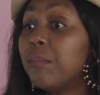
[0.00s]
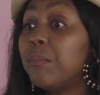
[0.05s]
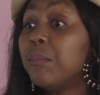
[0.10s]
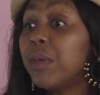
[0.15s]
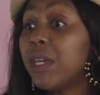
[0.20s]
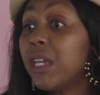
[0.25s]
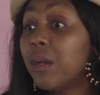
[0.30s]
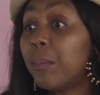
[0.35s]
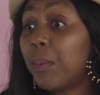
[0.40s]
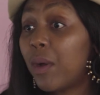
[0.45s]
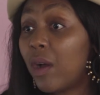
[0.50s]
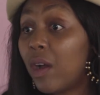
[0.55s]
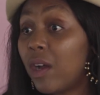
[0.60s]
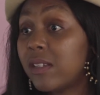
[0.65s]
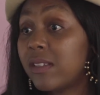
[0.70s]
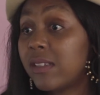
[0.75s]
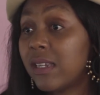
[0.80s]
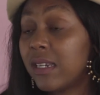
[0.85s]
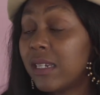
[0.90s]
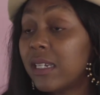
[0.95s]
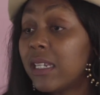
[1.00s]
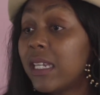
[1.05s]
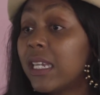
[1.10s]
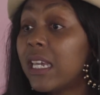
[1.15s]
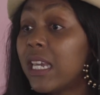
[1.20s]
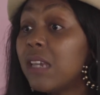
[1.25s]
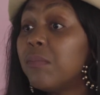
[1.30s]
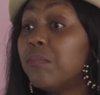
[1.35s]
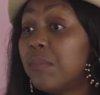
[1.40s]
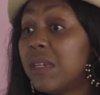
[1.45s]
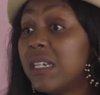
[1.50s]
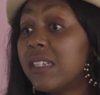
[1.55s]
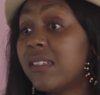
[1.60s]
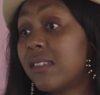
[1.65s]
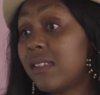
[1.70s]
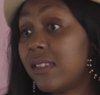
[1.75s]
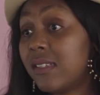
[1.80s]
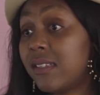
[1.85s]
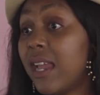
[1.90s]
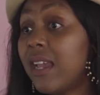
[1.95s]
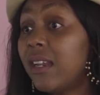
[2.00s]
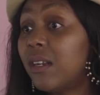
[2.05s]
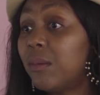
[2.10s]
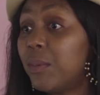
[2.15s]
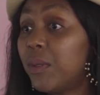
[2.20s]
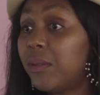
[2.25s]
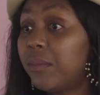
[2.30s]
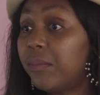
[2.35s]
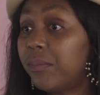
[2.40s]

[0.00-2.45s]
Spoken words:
me apart and keep me sustainable.